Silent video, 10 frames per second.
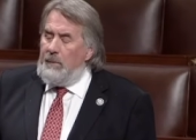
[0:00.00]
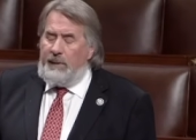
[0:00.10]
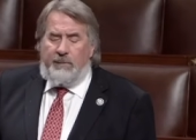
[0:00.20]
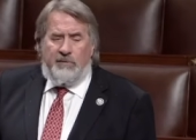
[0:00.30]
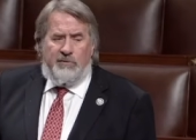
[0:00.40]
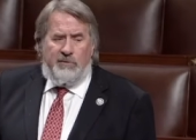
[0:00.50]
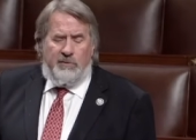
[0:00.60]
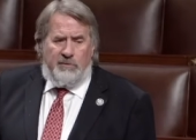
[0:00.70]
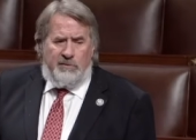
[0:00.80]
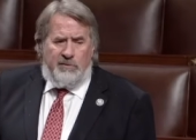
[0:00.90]
people
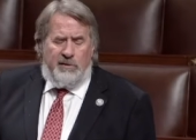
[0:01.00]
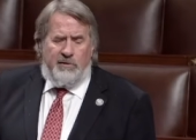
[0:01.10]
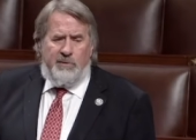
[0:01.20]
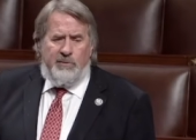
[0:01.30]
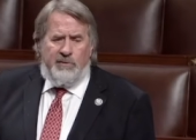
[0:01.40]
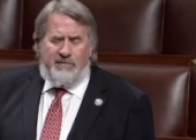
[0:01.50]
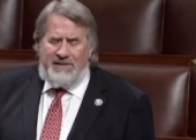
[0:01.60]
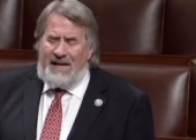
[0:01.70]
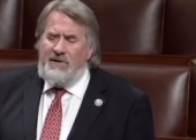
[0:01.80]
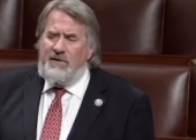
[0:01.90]
to the tunes of
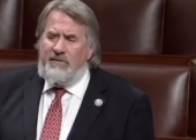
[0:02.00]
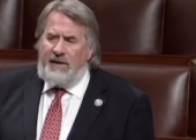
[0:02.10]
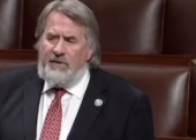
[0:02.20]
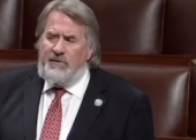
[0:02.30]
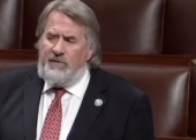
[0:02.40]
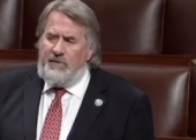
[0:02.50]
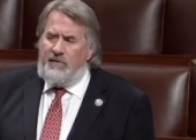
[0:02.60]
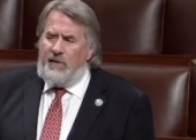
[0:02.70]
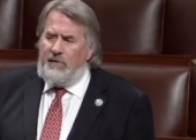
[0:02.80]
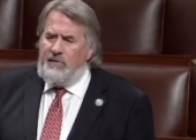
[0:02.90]
tens of thousands of
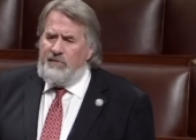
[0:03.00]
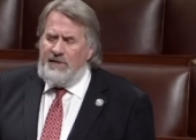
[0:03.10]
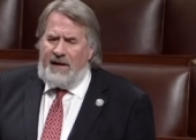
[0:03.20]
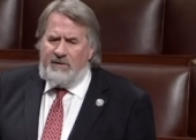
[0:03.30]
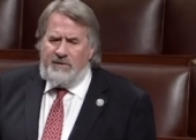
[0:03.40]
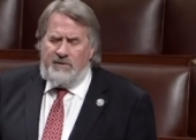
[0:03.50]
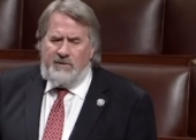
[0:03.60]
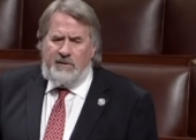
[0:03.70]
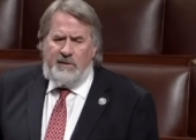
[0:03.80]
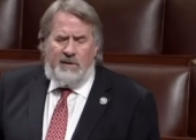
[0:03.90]
dollars of
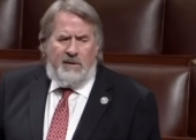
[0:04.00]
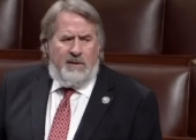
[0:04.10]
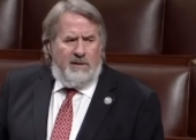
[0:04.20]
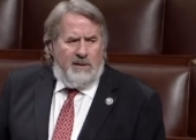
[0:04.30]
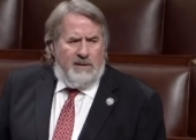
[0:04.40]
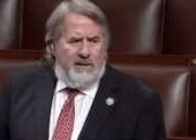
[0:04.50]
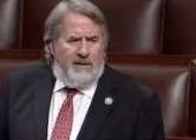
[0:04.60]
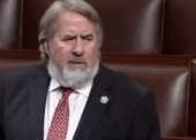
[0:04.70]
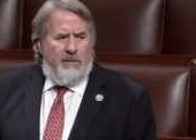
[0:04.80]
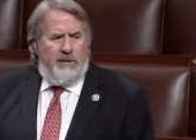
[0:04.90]
taxes that
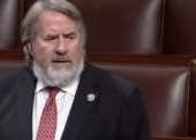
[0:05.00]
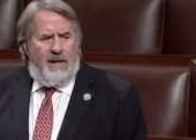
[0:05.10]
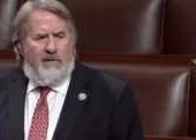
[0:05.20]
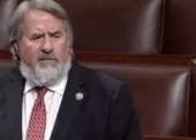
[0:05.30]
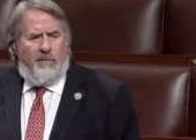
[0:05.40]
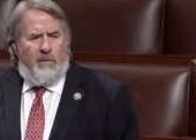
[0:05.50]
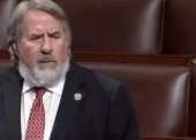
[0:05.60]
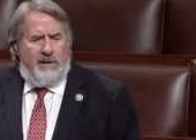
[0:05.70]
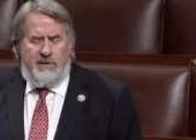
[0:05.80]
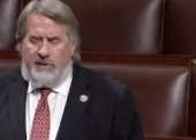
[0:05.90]
they really can't
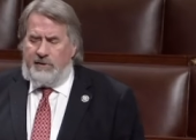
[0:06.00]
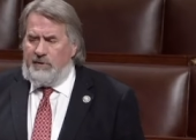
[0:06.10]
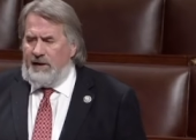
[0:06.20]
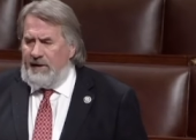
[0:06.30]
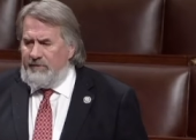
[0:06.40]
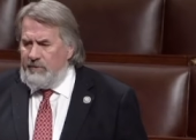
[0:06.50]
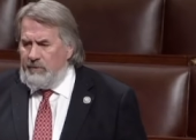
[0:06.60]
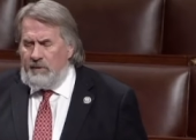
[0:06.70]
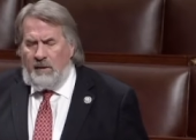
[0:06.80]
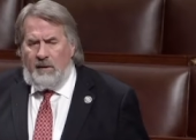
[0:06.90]
afford because they still have
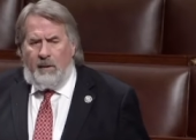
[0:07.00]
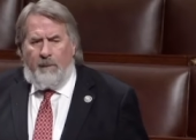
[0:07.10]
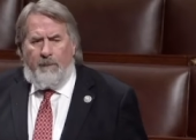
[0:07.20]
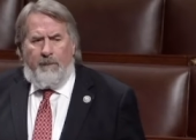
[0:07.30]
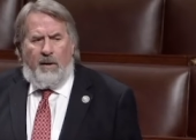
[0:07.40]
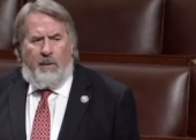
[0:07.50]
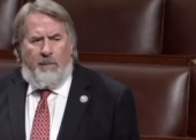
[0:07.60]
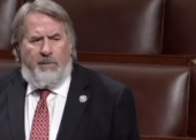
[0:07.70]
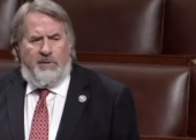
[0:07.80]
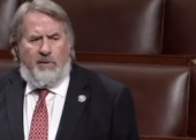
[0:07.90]
to uh,
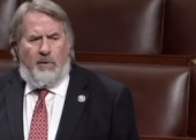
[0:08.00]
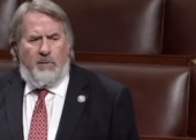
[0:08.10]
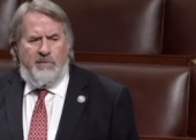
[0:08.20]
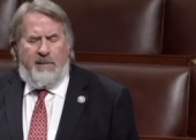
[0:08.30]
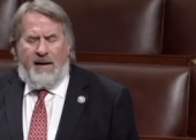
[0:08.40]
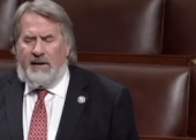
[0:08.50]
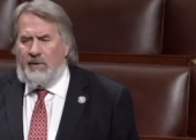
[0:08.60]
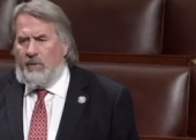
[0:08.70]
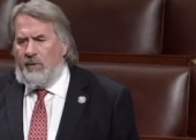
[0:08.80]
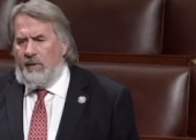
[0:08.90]
put their homes back
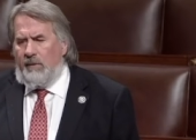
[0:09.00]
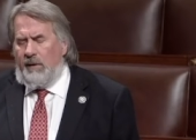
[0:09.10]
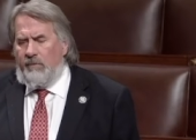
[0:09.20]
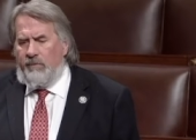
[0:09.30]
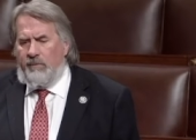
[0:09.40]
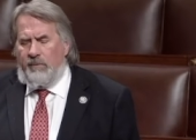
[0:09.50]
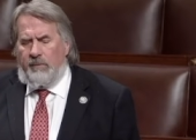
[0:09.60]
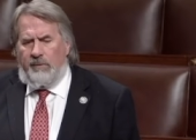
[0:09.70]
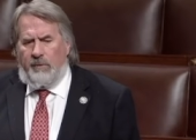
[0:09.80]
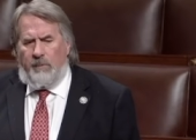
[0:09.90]
in order and,
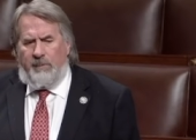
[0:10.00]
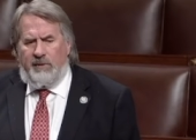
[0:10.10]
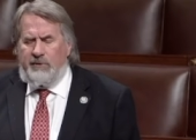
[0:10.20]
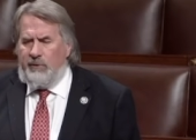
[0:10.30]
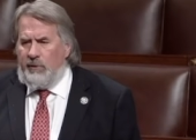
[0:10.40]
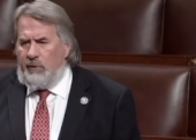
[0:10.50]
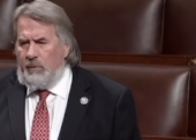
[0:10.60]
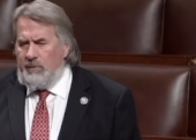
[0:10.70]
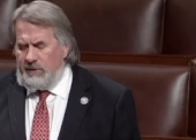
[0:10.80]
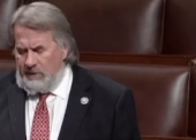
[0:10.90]
and, you know build new
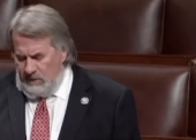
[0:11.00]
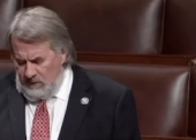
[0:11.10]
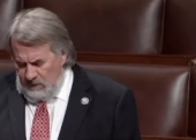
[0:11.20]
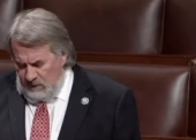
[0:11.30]
homes and